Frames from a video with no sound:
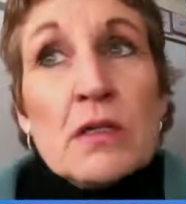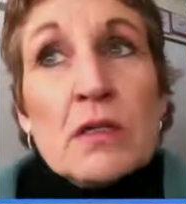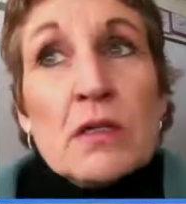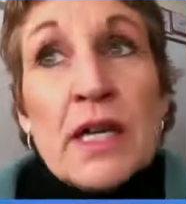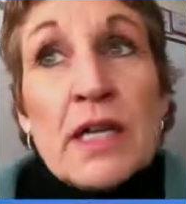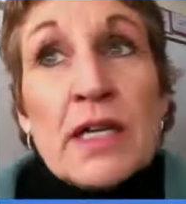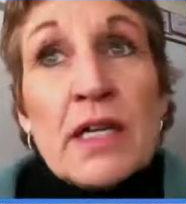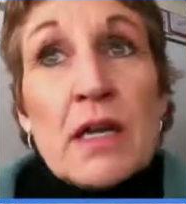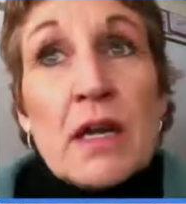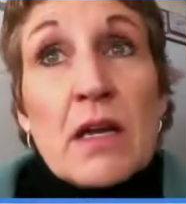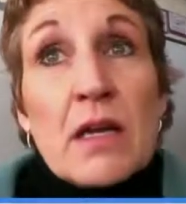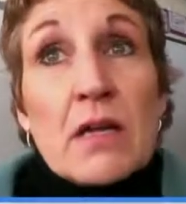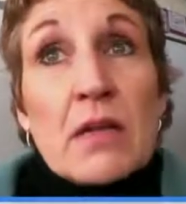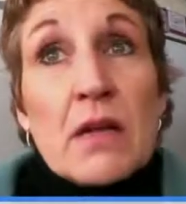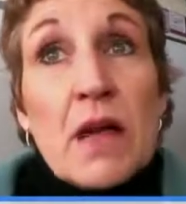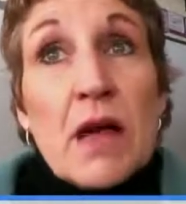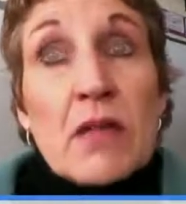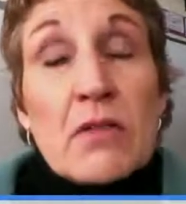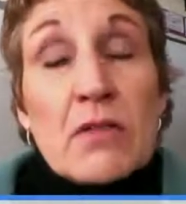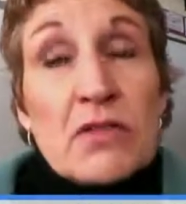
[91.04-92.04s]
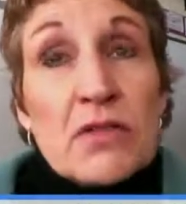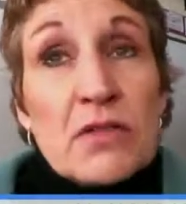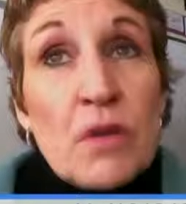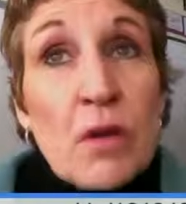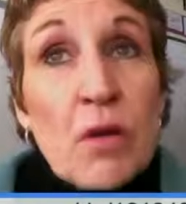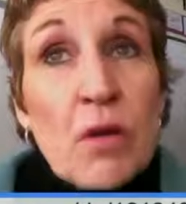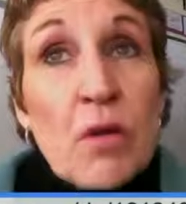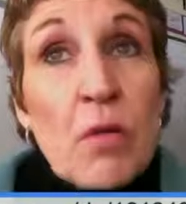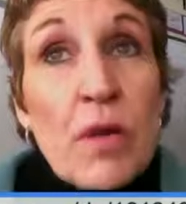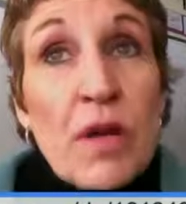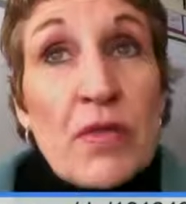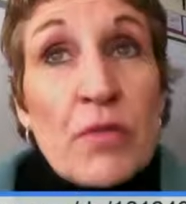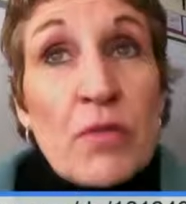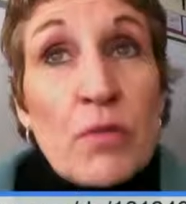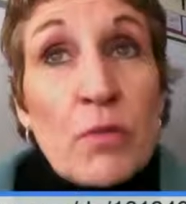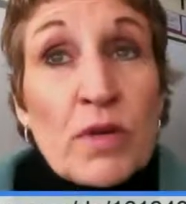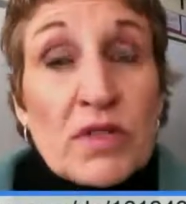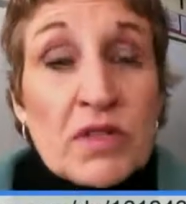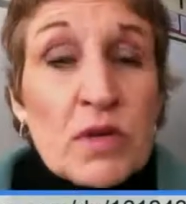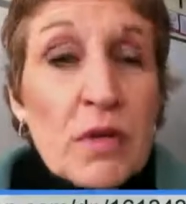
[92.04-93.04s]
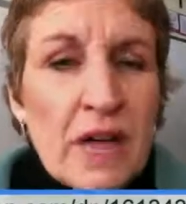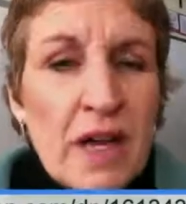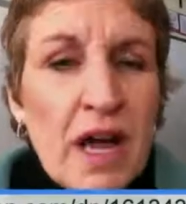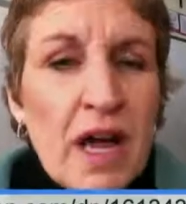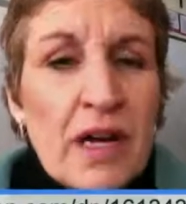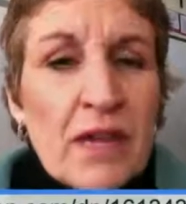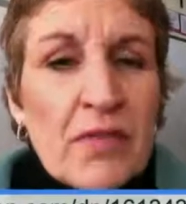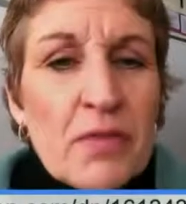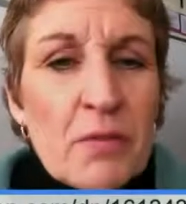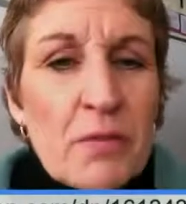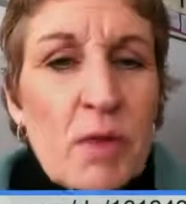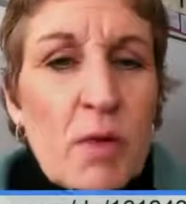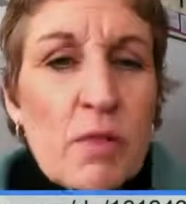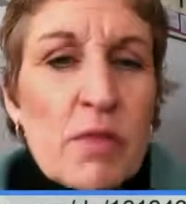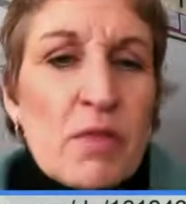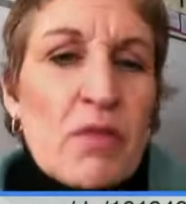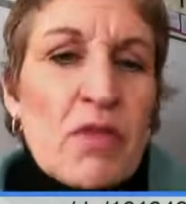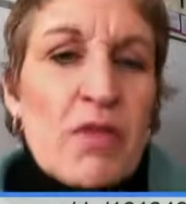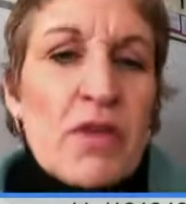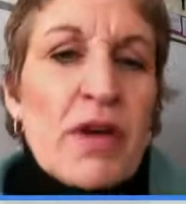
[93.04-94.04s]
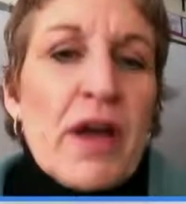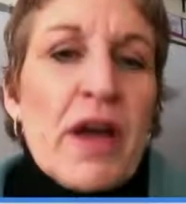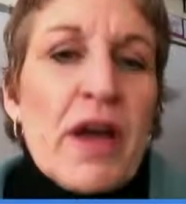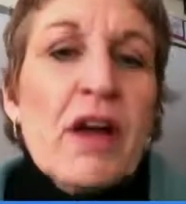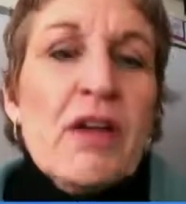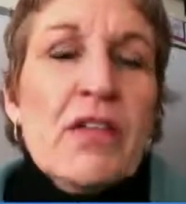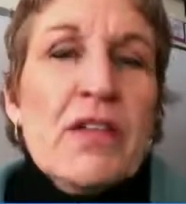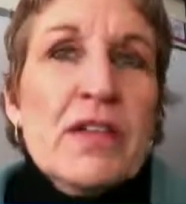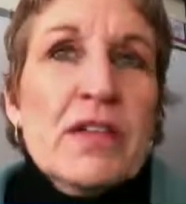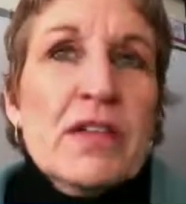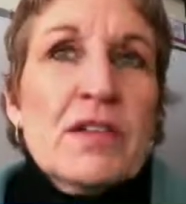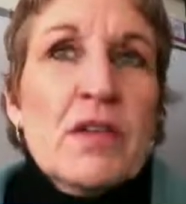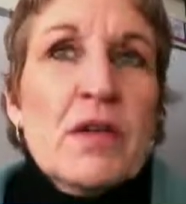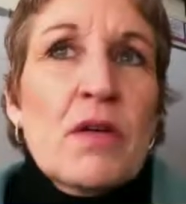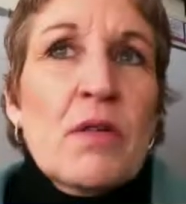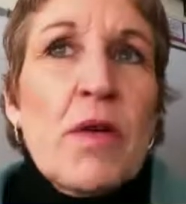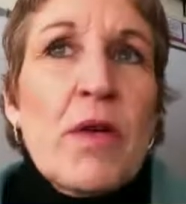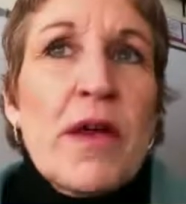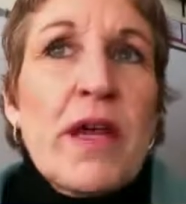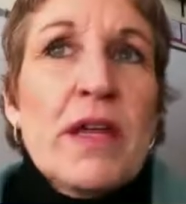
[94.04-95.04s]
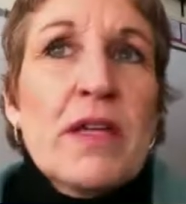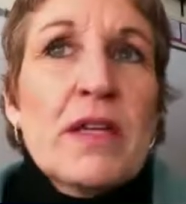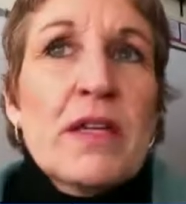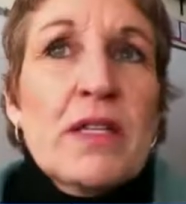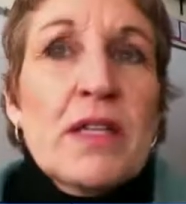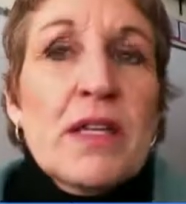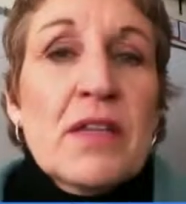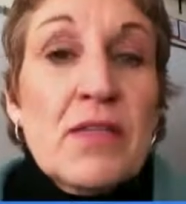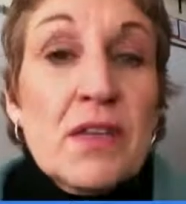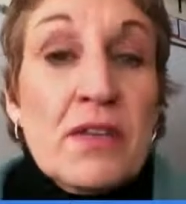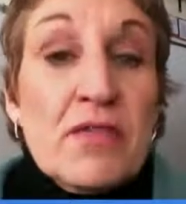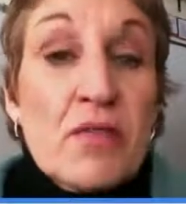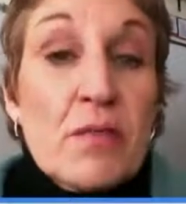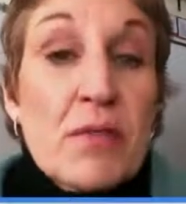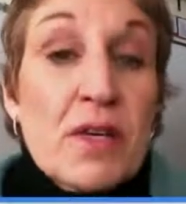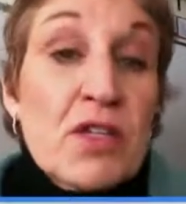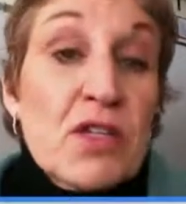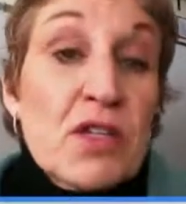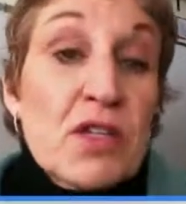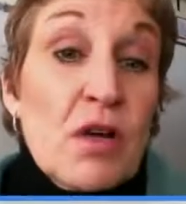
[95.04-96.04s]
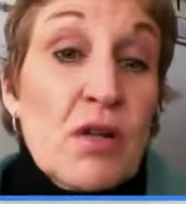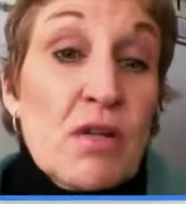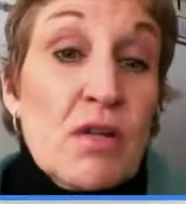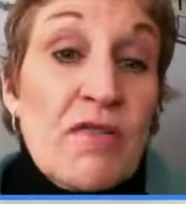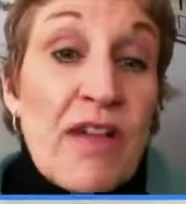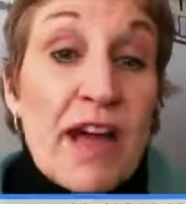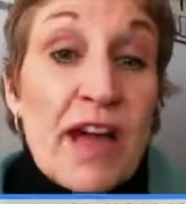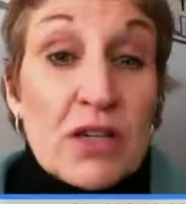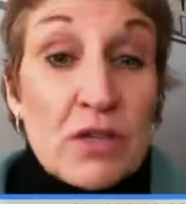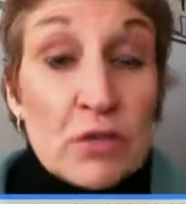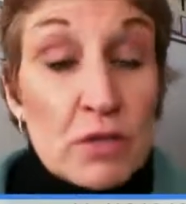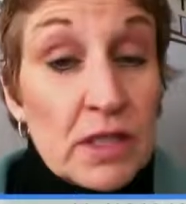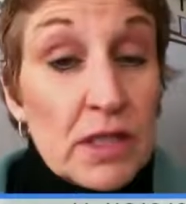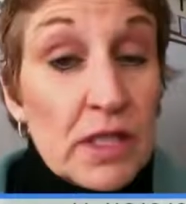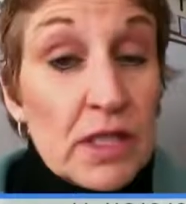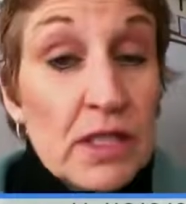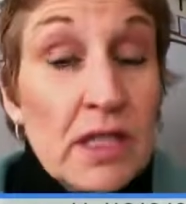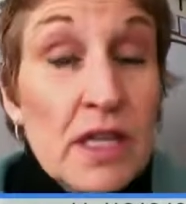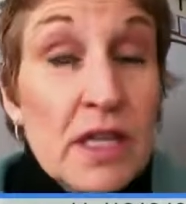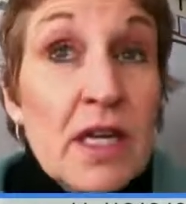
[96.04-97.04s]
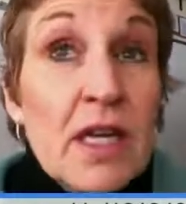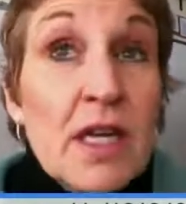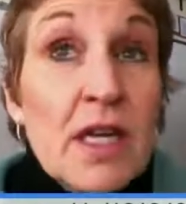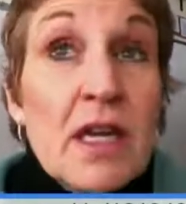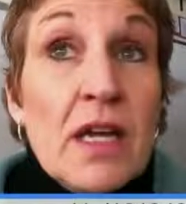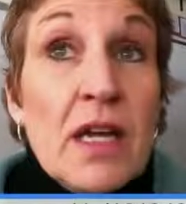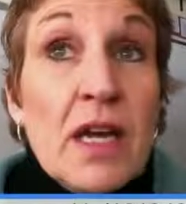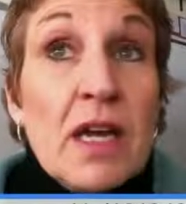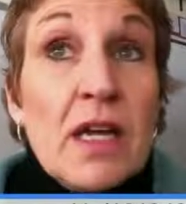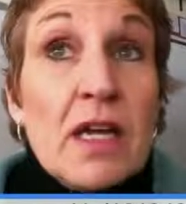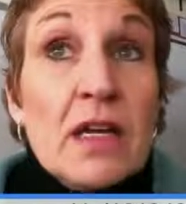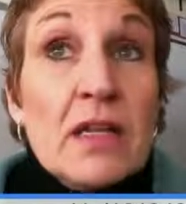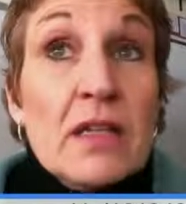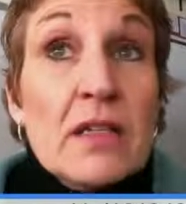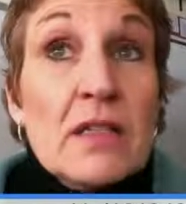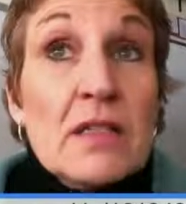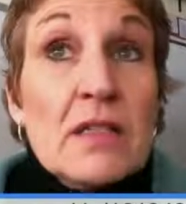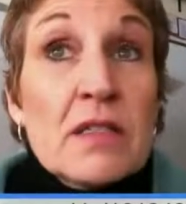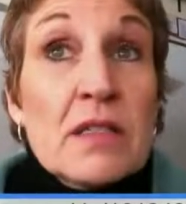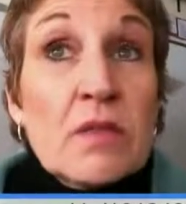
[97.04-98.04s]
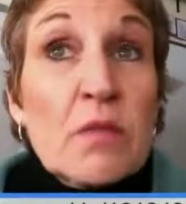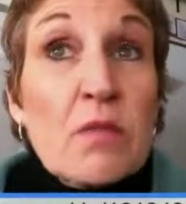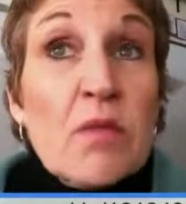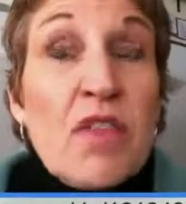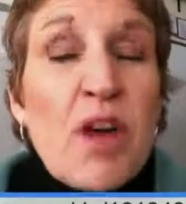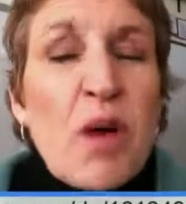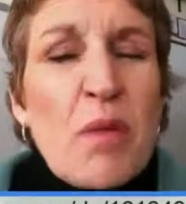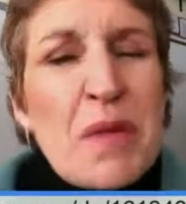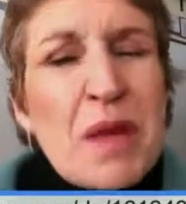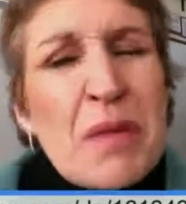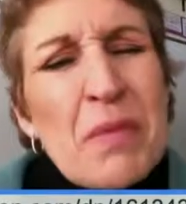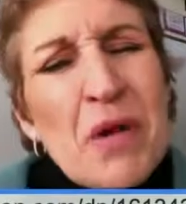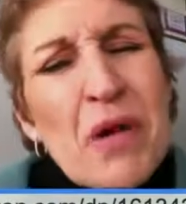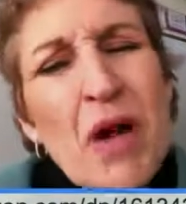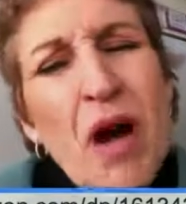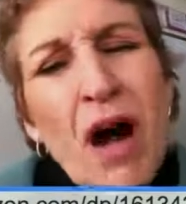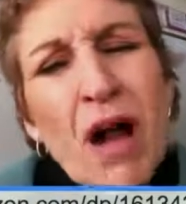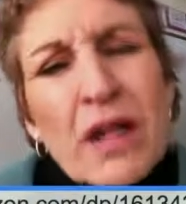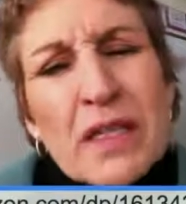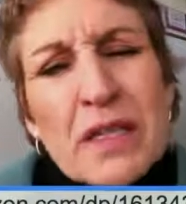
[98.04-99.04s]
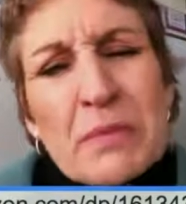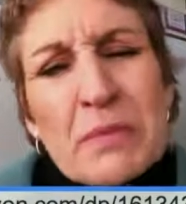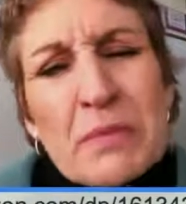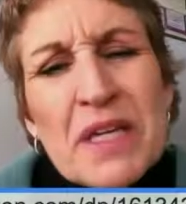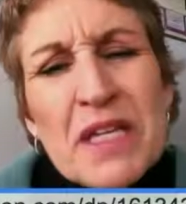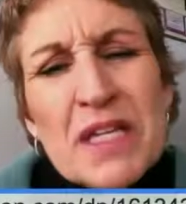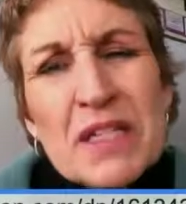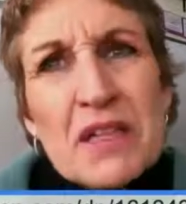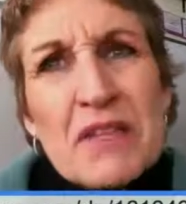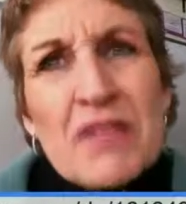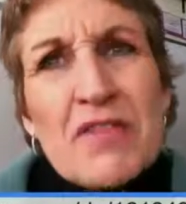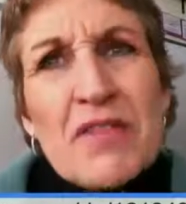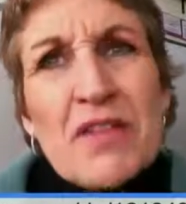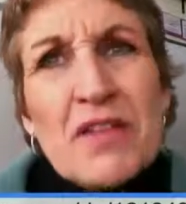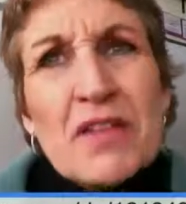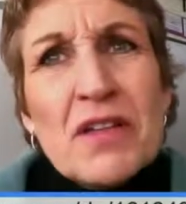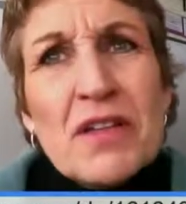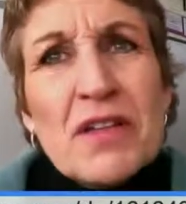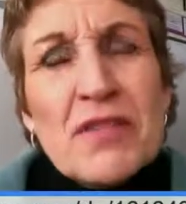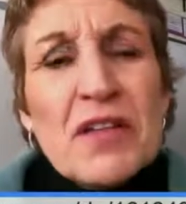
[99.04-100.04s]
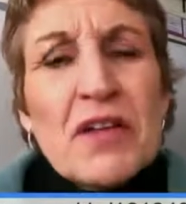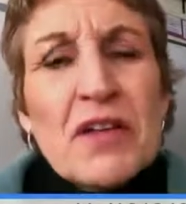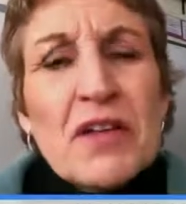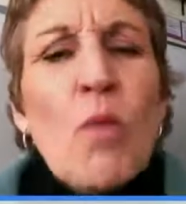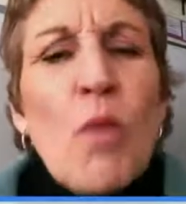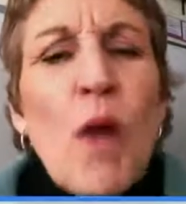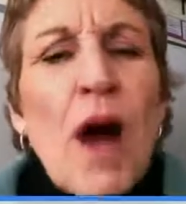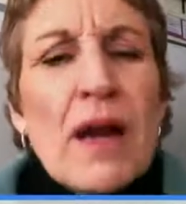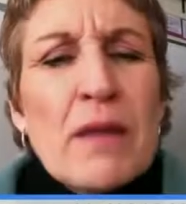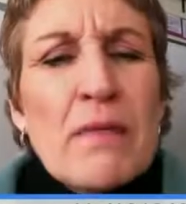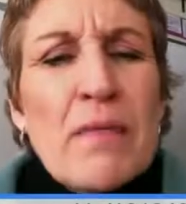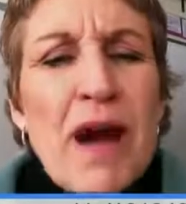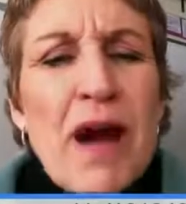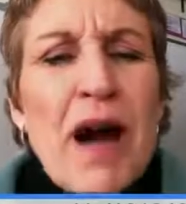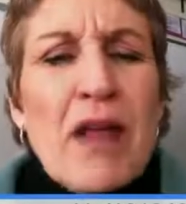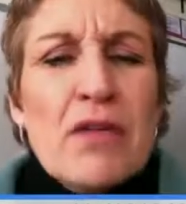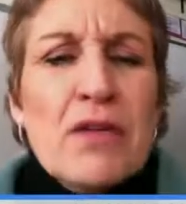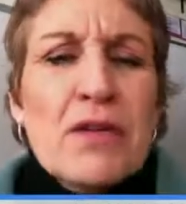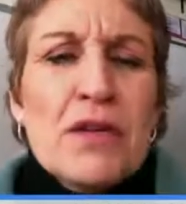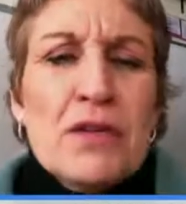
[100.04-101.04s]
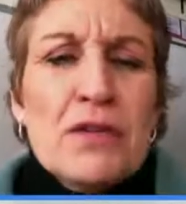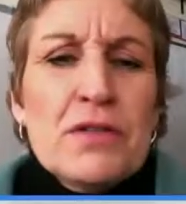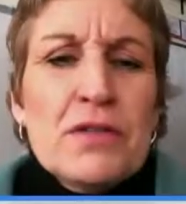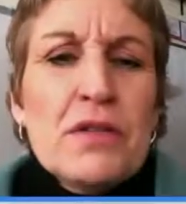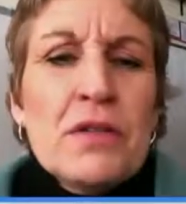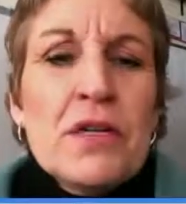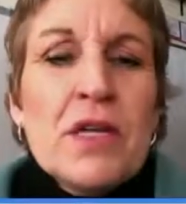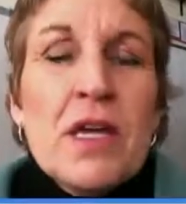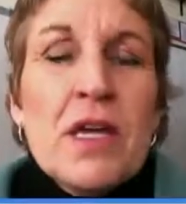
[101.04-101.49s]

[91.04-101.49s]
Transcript: let others know what's going on at the moment with their health, and it's a way to get the information out factually and without people calling because they feel like they don't want to bother you.